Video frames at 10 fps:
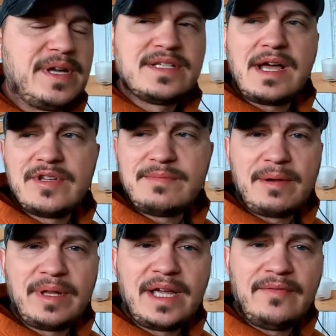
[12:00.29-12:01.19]
because that was
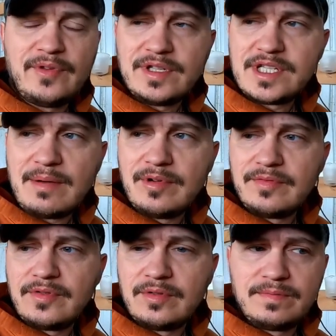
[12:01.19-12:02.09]
my plan for the summer
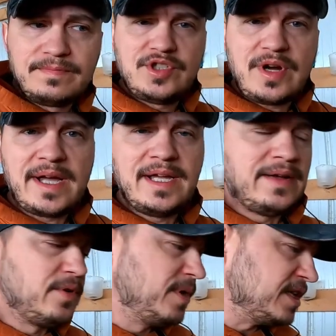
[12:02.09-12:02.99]
for tracking
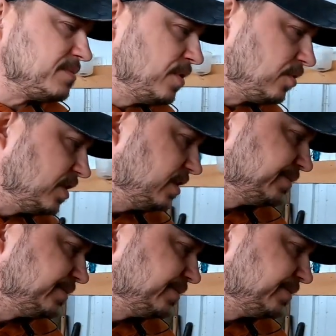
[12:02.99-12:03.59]
everybody's milk.